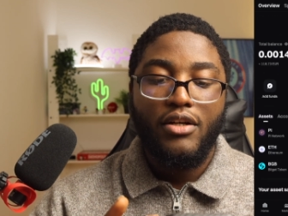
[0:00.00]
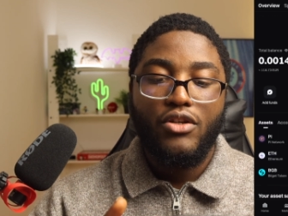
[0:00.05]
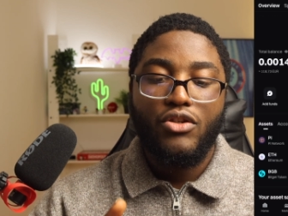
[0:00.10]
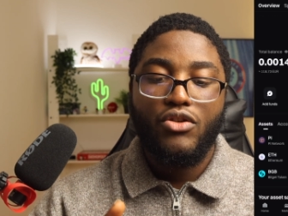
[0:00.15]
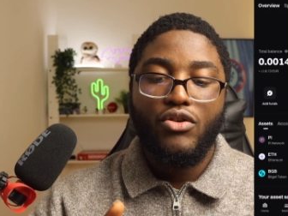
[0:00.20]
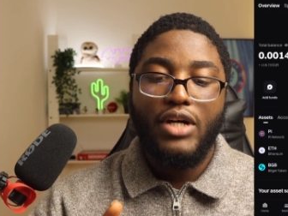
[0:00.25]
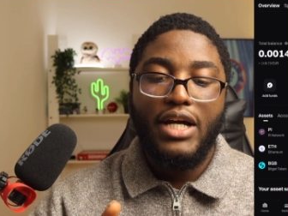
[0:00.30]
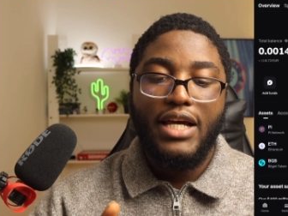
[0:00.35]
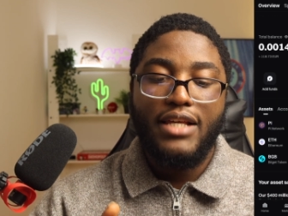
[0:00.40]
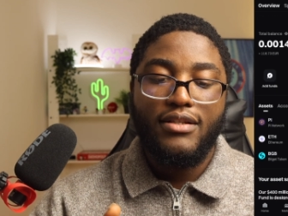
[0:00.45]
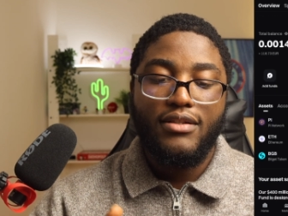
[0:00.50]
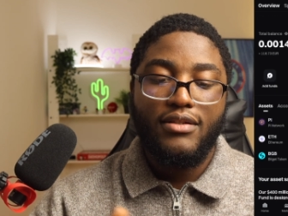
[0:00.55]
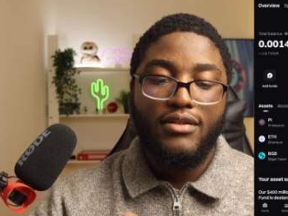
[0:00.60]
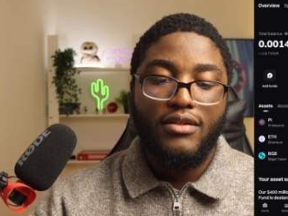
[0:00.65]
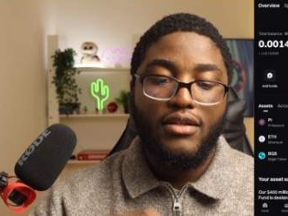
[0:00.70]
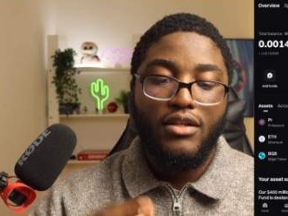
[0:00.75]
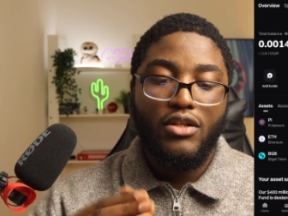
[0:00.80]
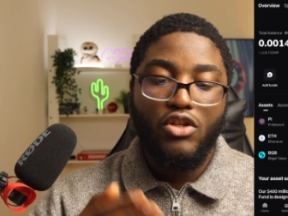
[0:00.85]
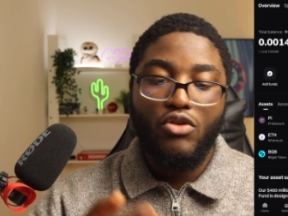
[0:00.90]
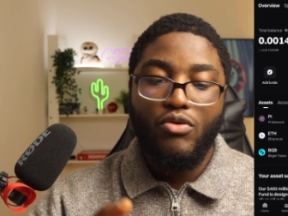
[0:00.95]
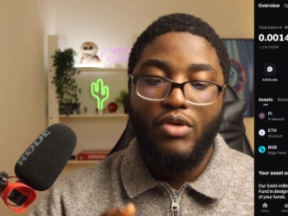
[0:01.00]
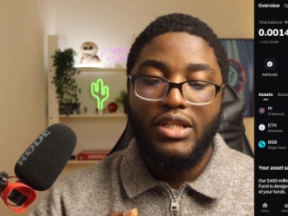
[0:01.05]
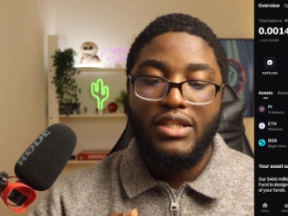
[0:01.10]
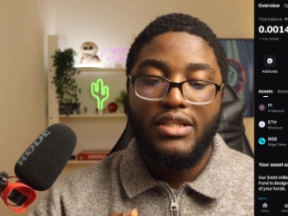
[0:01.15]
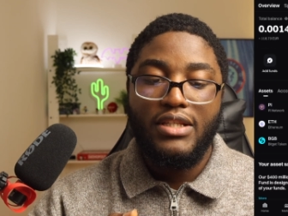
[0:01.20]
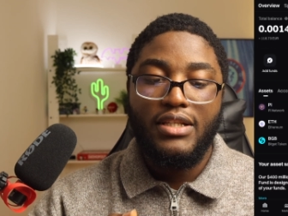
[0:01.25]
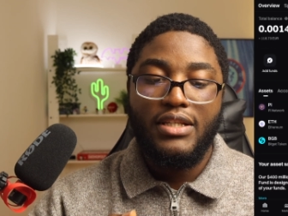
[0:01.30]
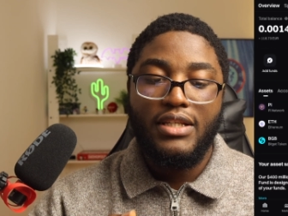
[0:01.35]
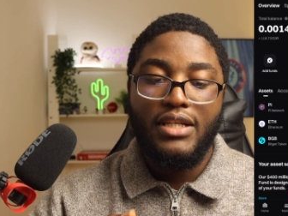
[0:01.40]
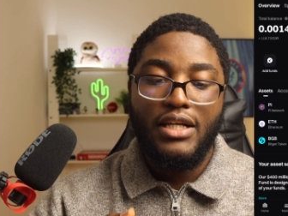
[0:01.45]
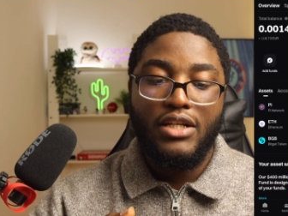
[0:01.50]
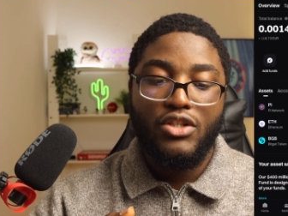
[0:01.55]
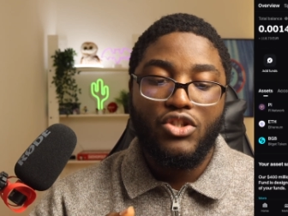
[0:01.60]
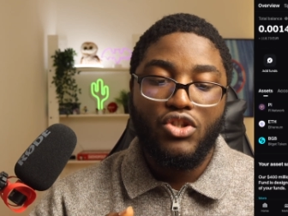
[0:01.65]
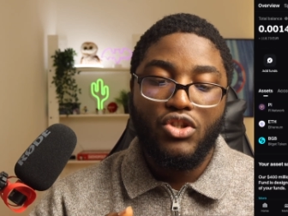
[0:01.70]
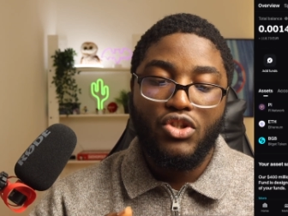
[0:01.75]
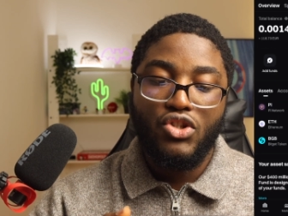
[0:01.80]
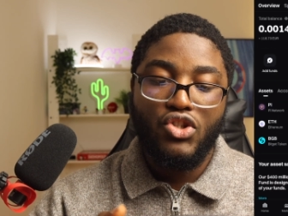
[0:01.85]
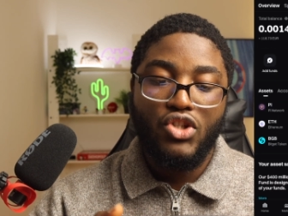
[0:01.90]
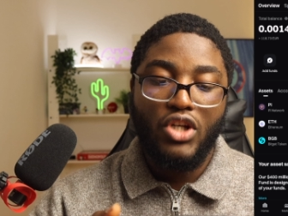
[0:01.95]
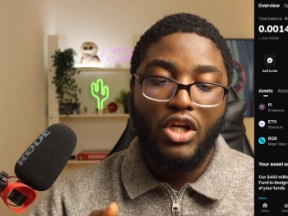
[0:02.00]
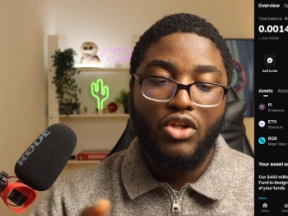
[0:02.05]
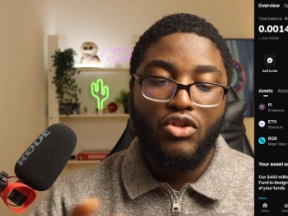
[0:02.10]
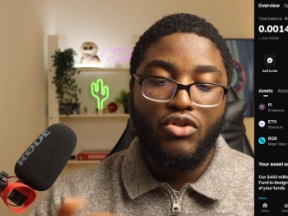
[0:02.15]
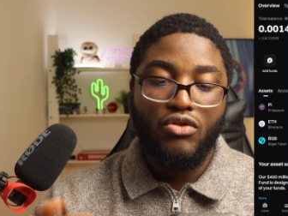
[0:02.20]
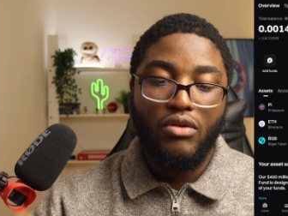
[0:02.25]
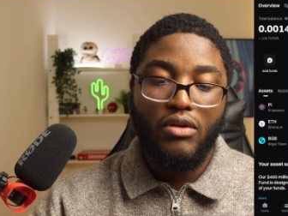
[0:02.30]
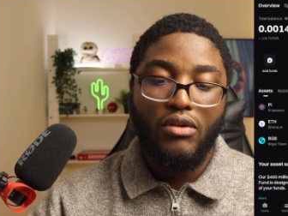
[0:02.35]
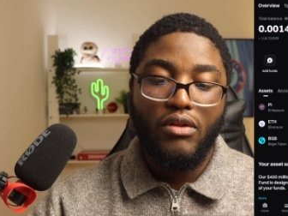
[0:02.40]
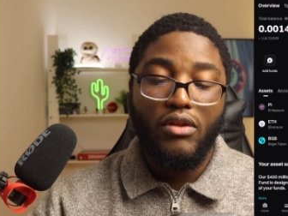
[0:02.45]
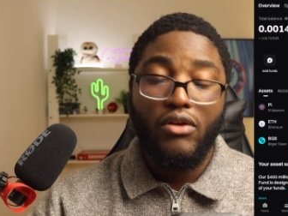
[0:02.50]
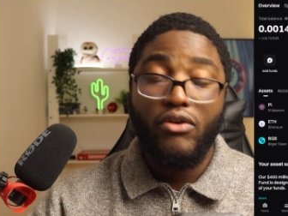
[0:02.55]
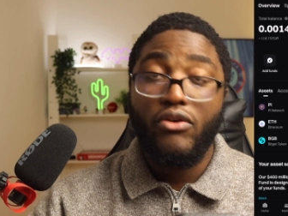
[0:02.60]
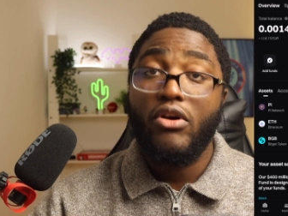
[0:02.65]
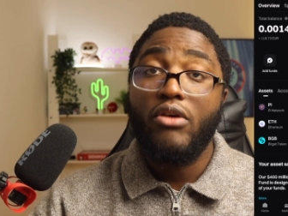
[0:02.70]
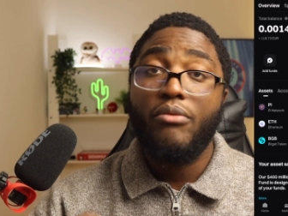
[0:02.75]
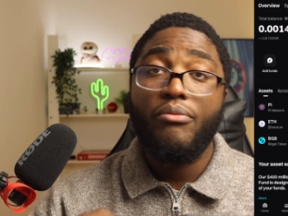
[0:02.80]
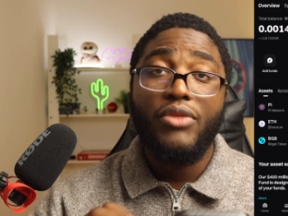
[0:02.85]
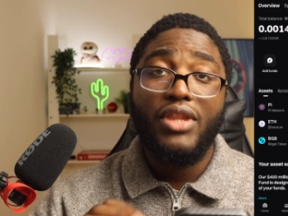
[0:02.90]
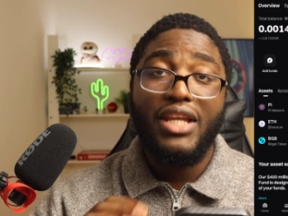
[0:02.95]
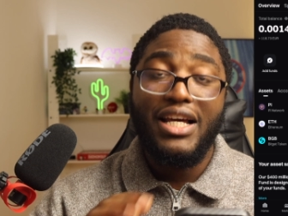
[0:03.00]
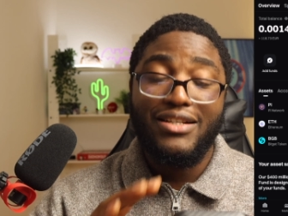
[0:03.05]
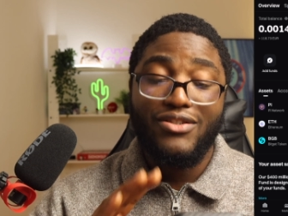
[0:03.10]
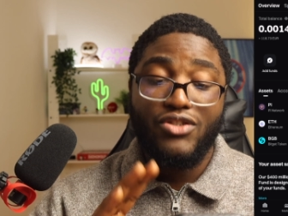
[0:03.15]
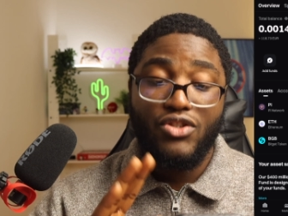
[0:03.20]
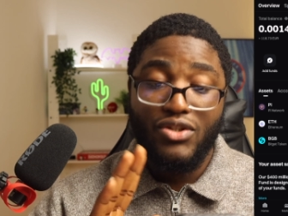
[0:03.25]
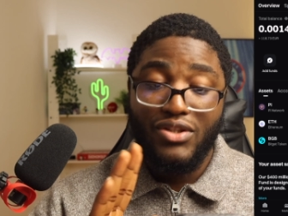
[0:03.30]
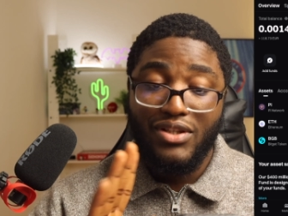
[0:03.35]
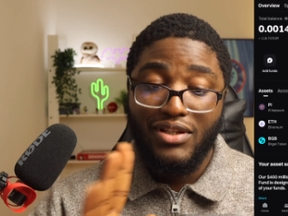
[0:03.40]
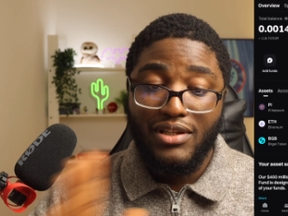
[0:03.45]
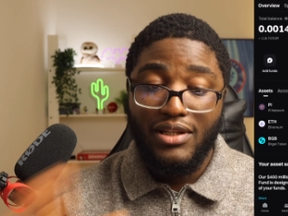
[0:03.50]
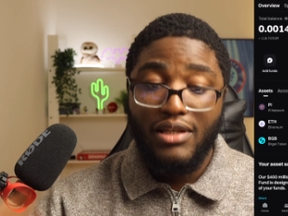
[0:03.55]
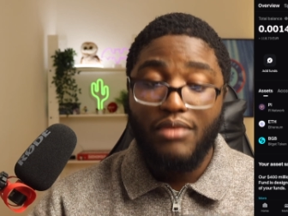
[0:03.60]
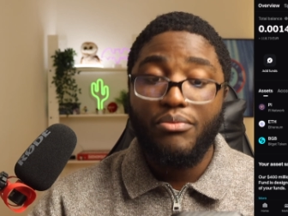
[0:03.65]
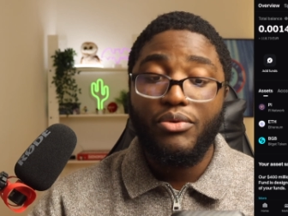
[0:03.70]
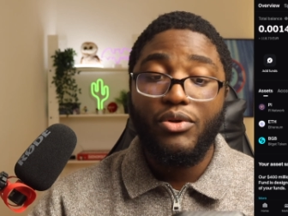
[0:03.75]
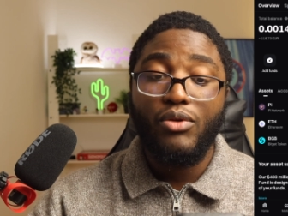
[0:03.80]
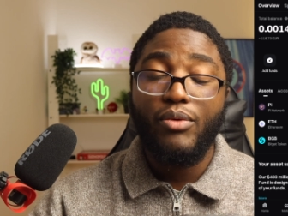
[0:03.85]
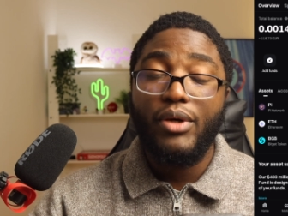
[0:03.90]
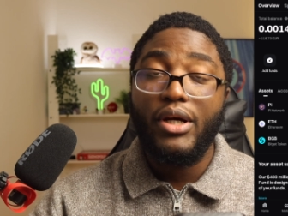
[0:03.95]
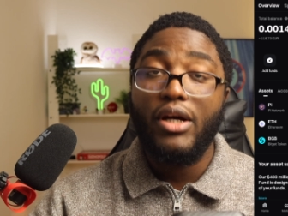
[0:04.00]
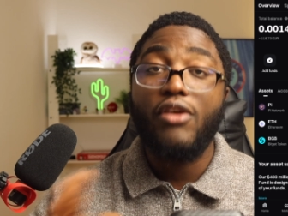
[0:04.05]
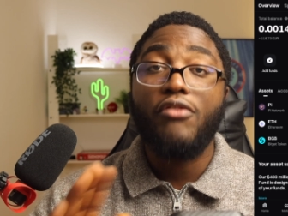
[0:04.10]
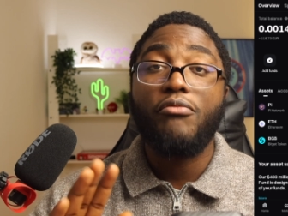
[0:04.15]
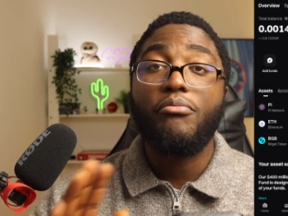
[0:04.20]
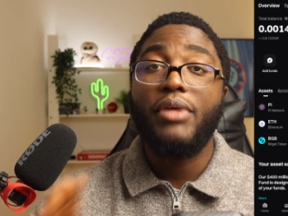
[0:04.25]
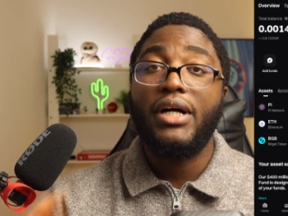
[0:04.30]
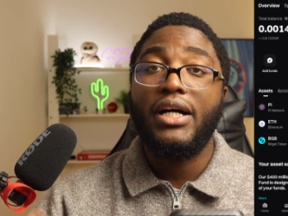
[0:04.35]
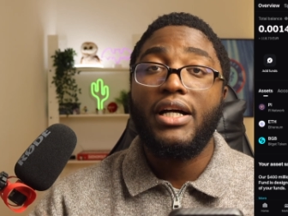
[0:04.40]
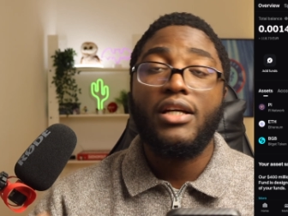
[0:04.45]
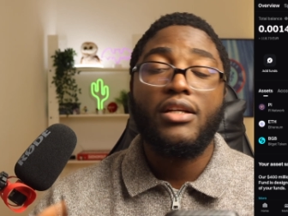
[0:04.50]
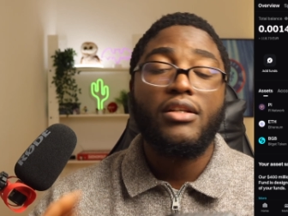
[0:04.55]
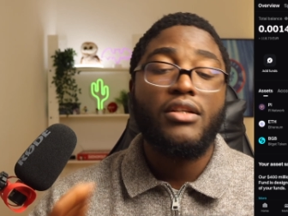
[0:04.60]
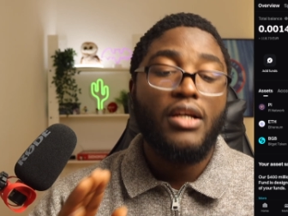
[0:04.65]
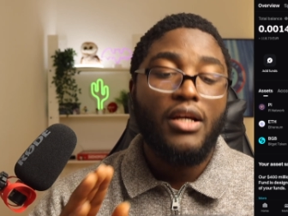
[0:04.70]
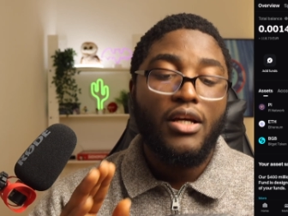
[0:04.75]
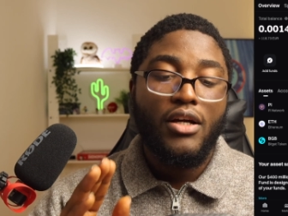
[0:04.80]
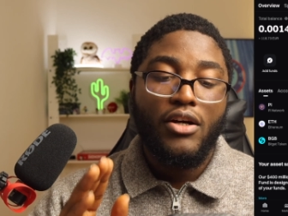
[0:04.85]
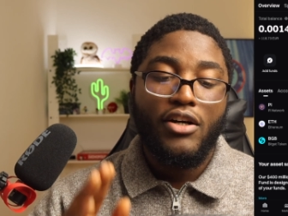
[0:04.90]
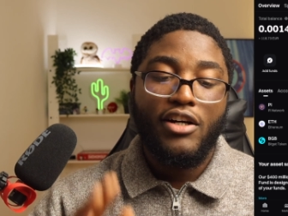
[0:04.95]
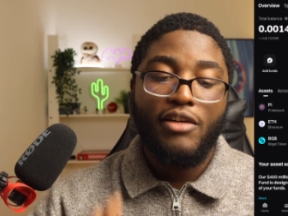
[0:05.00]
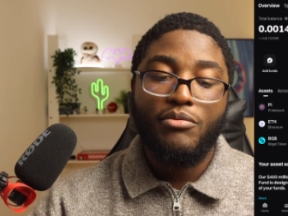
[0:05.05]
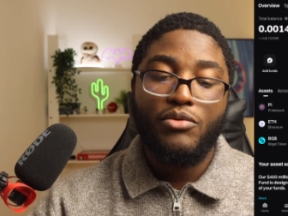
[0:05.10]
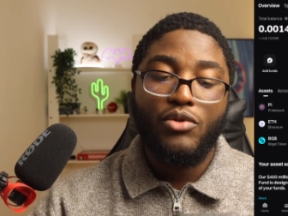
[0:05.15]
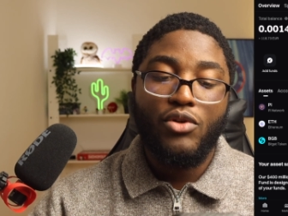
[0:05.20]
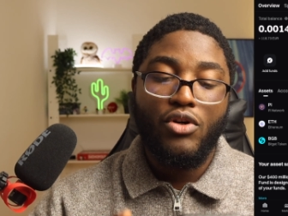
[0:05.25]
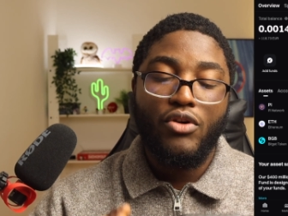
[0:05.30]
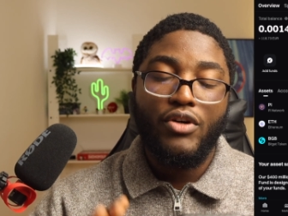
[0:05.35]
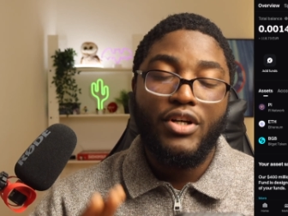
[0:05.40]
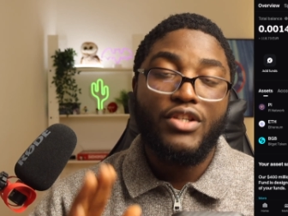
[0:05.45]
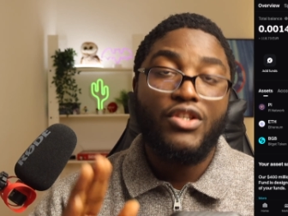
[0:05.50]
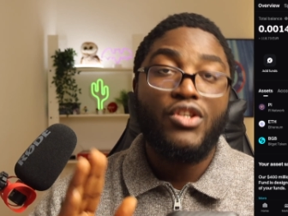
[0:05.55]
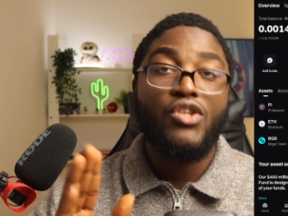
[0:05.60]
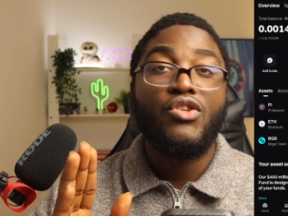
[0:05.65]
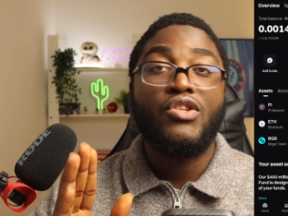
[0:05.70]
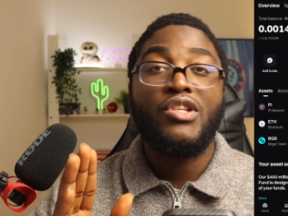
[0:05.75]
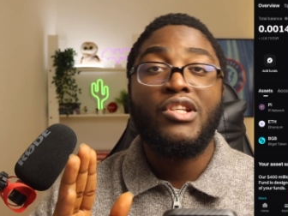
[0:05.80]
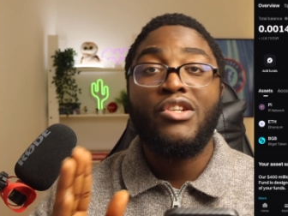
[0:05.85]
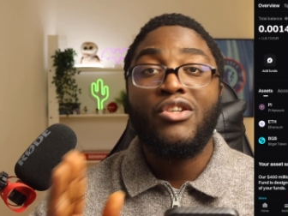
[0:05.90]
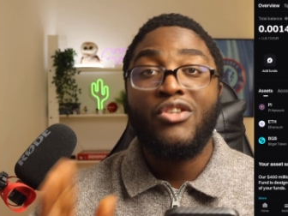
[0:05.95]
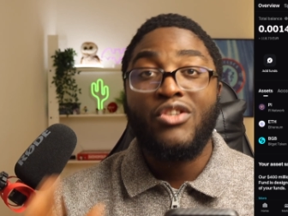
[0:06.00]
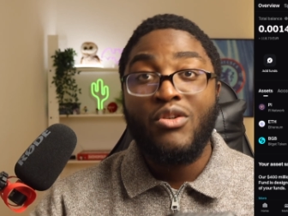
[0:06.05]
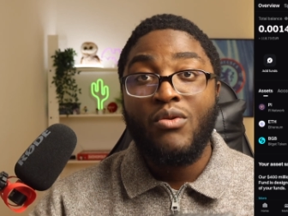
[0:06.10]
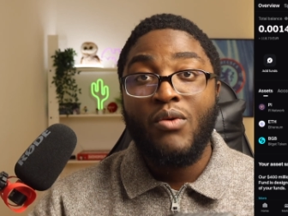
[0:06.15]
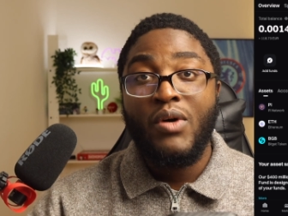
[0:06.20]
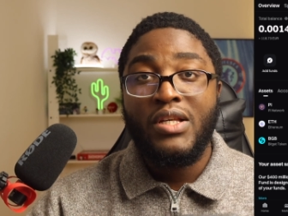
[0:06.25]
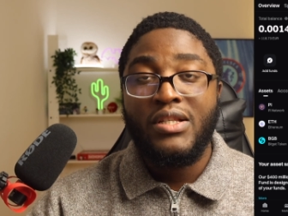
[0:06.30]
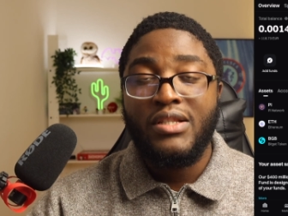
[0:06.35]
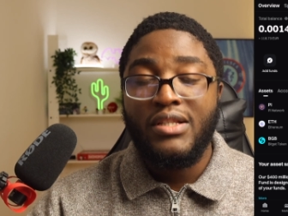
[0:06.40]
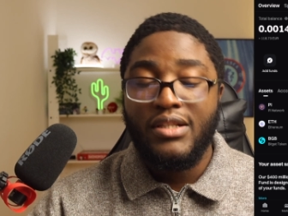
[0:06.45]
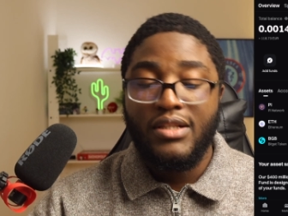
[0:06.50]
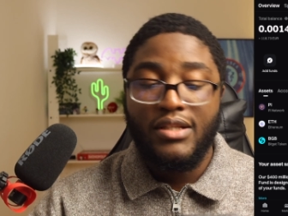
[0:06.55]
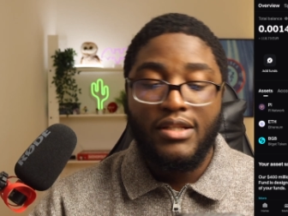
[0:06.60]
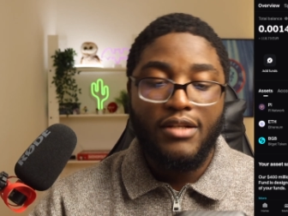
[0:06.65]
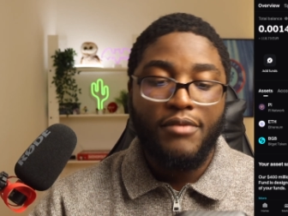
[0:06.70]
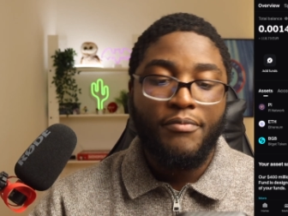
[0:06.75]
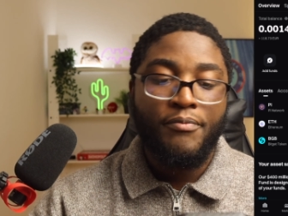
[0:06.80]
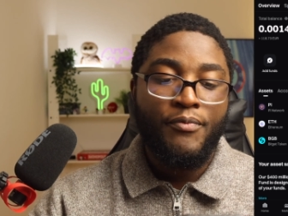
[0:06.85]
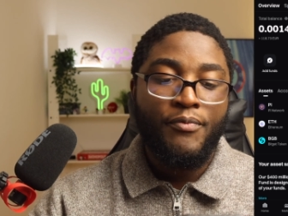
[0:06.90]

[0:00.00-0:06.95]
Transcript: You guys can see USDT has just changed to Ethereum. That's just simple way of buying cryptocurrency using your USDT.